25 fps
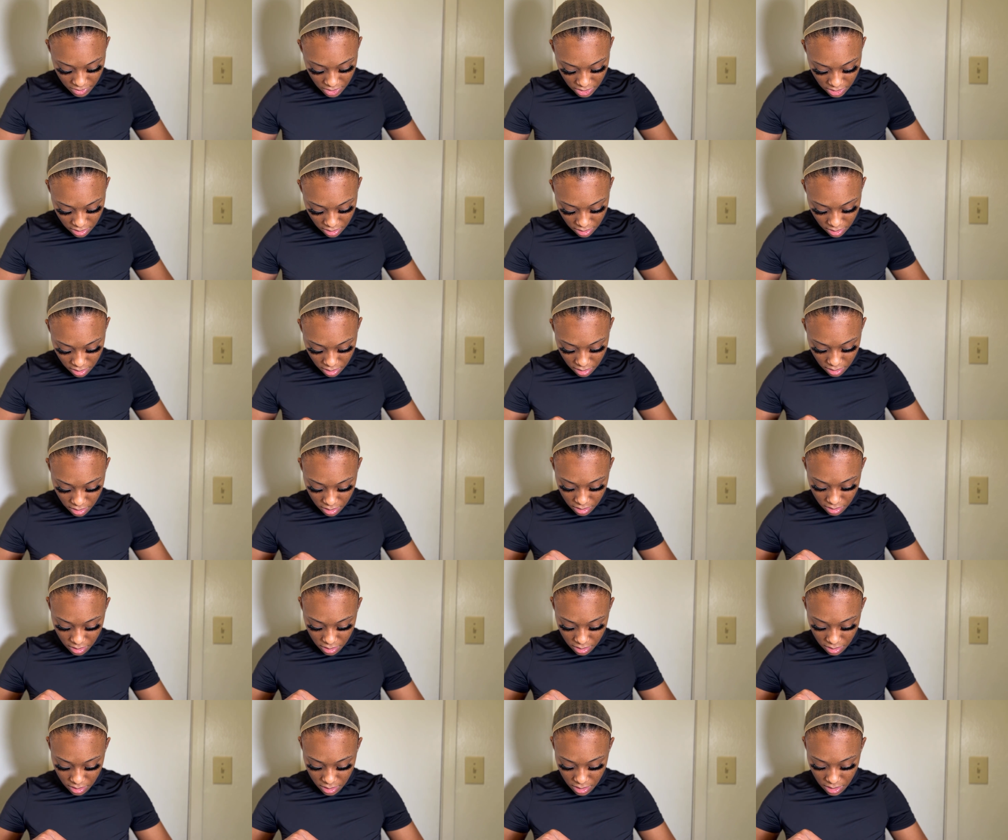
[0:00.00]
just gonna
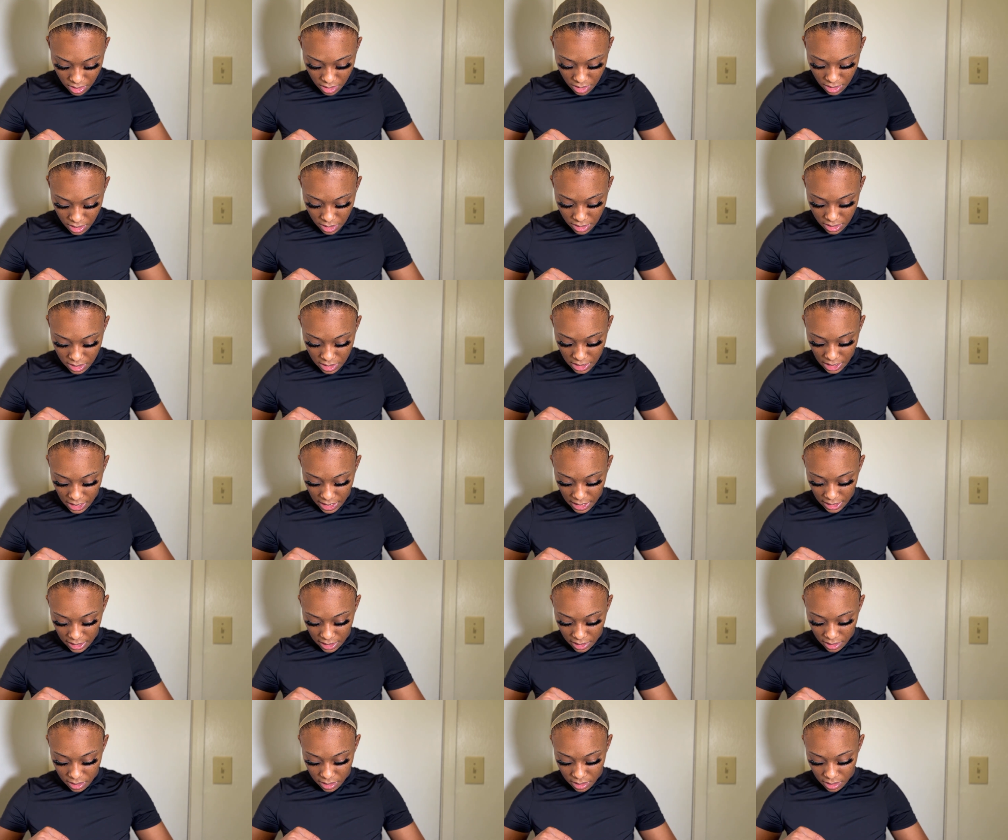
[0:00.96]

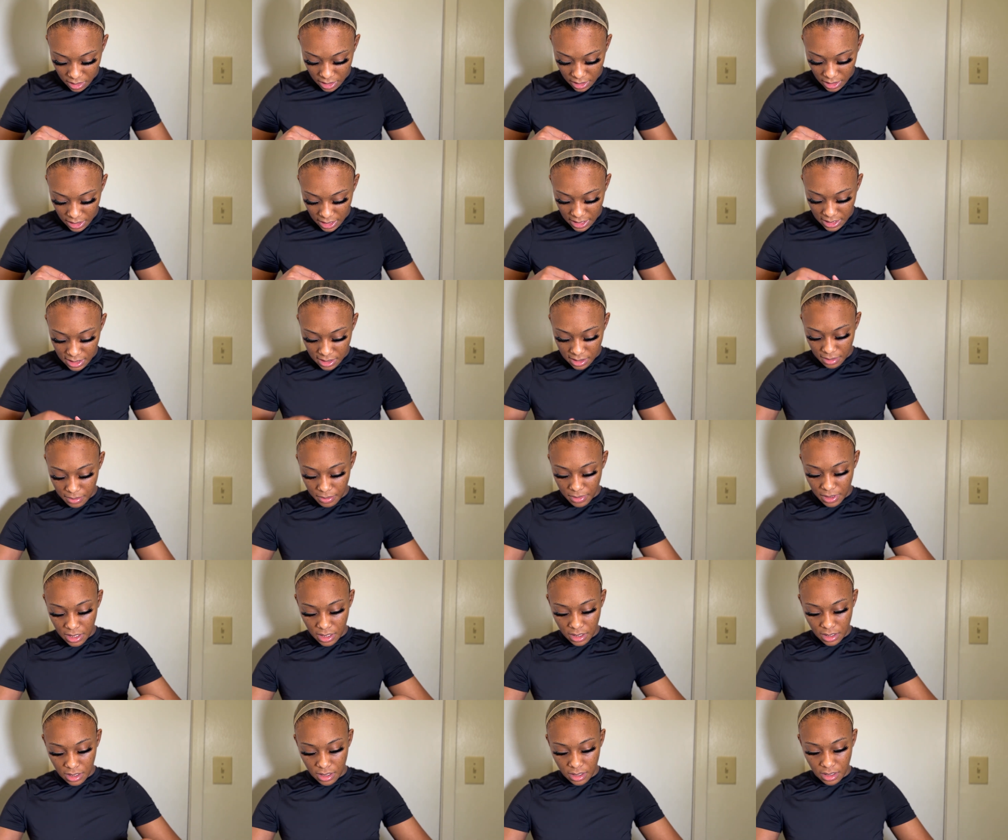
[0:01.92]
tighten the elastic
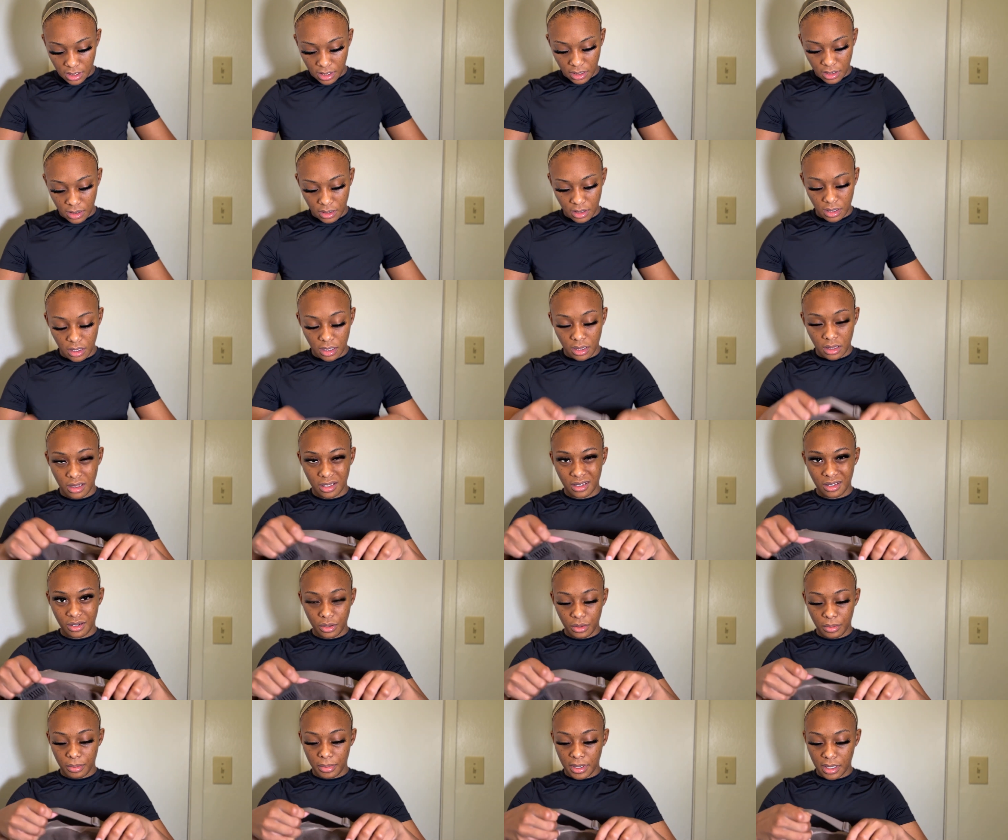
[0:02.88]
band in there a
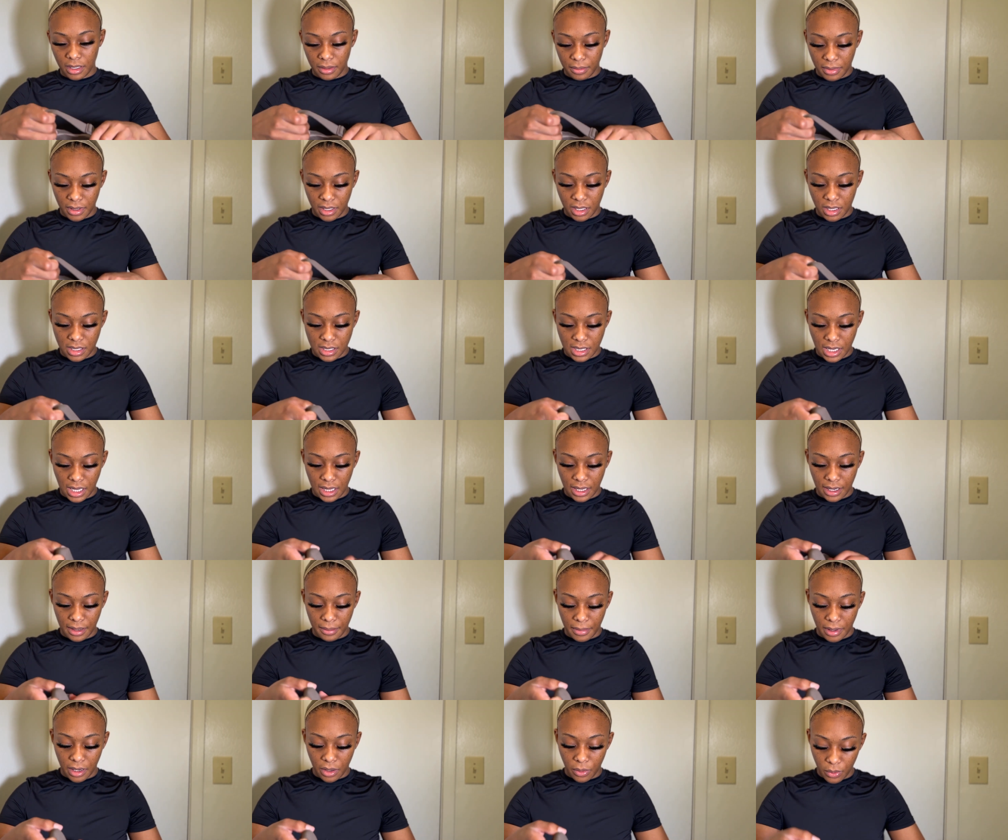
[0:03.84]
little bit because I
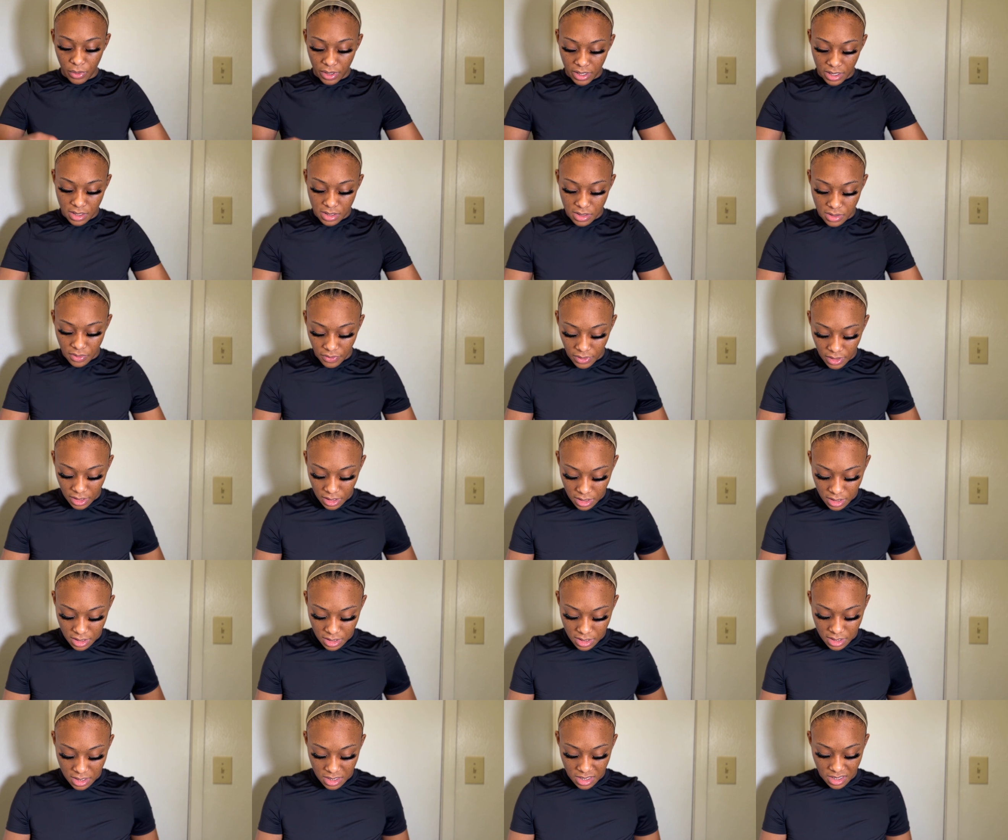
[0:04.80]
like my wigs feeling
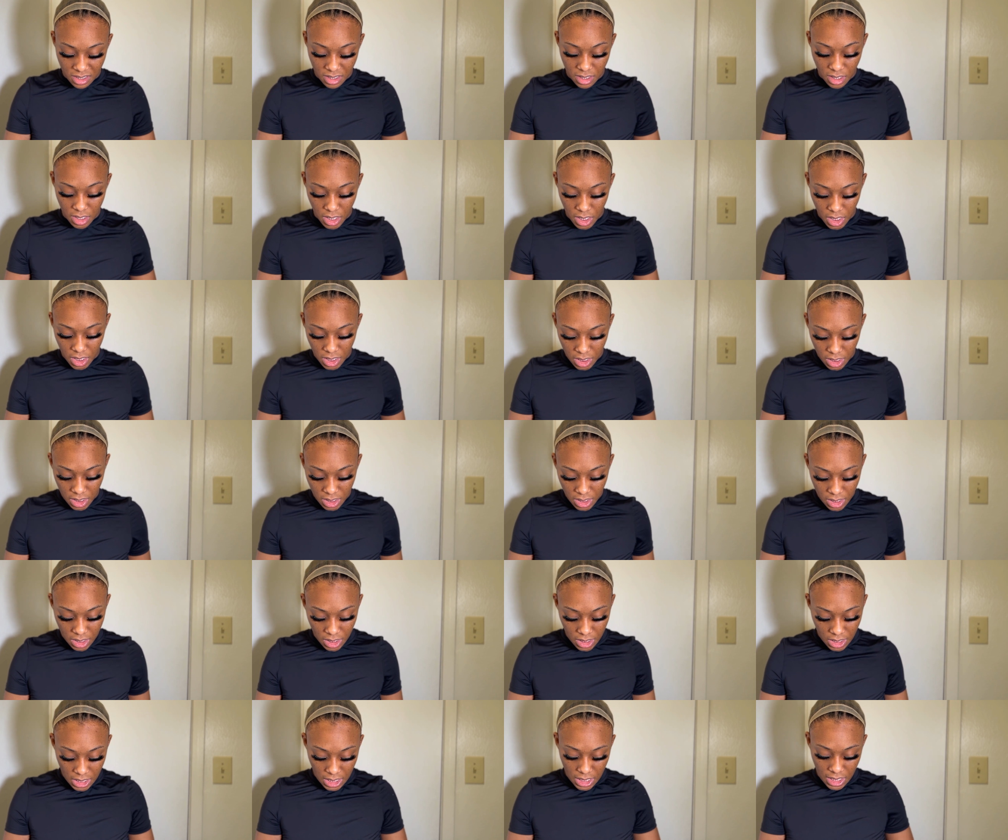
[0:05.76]
snug,
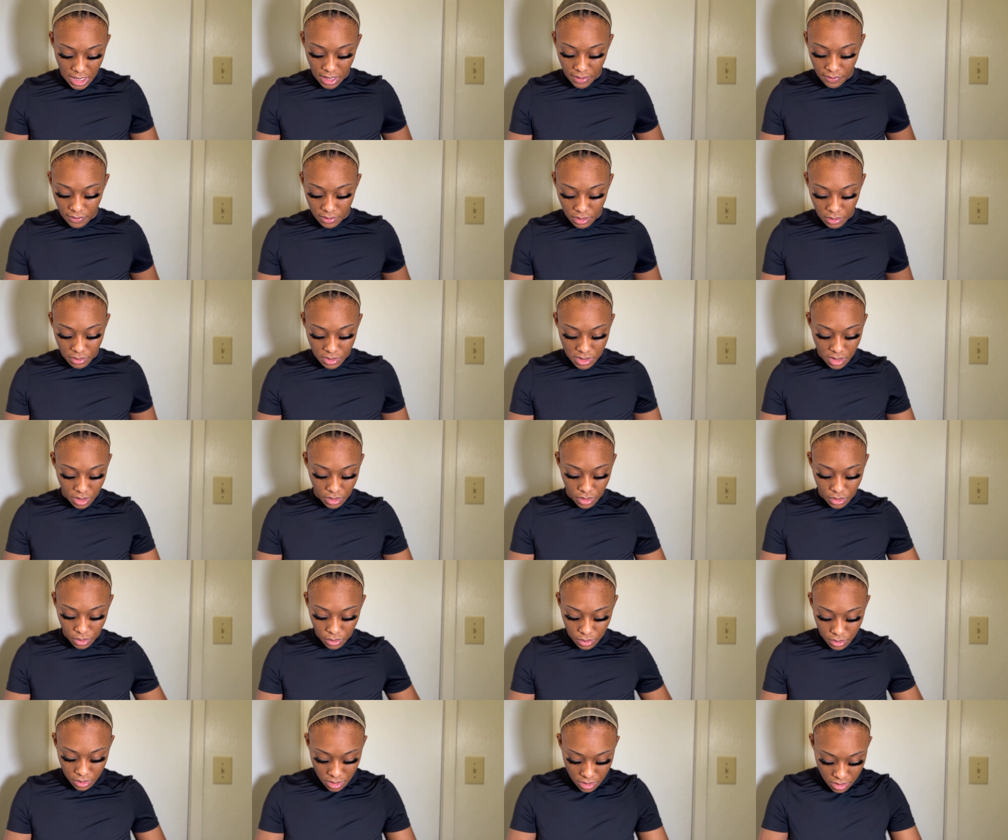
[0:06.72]
even though it's a
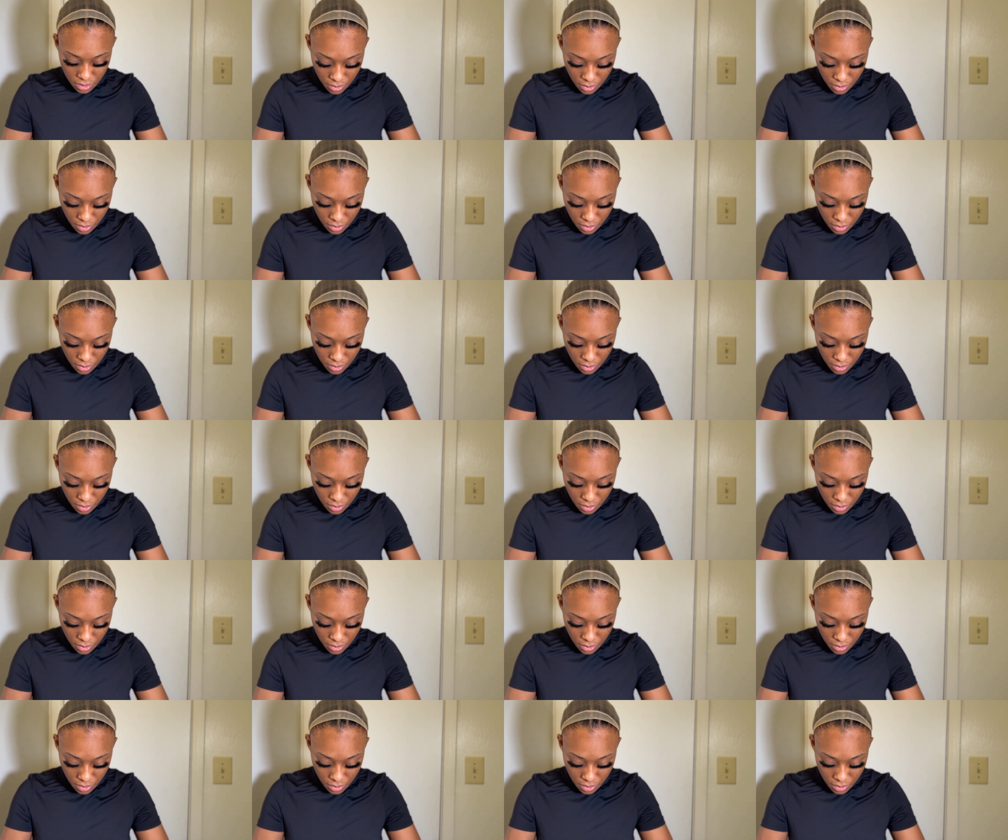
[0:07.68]
glueless